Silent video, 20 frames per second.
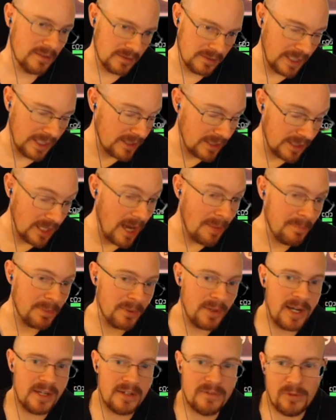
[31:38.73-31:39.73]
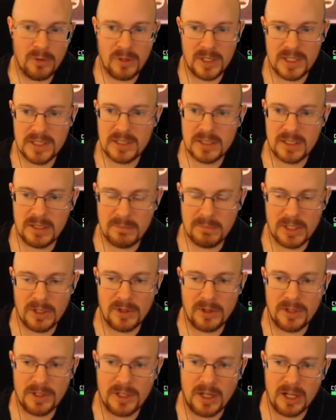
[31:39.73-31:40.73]
like the operatic voice can be
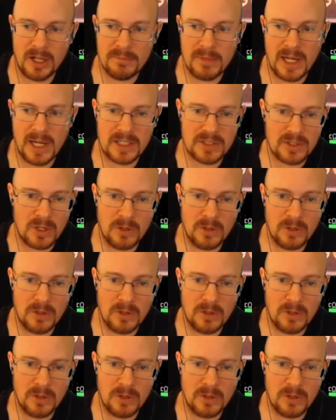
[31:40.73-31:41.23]
heard unmiked